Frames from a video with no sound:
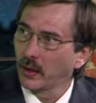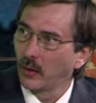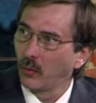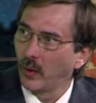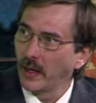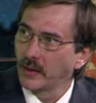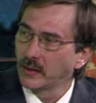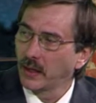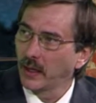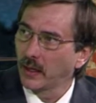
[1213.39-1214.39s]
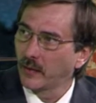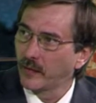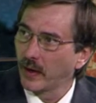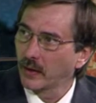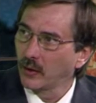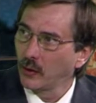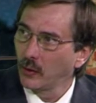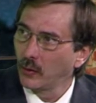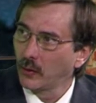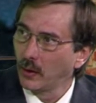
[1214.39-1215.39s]
at ways they can affect the
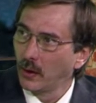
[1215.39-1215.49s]
youth,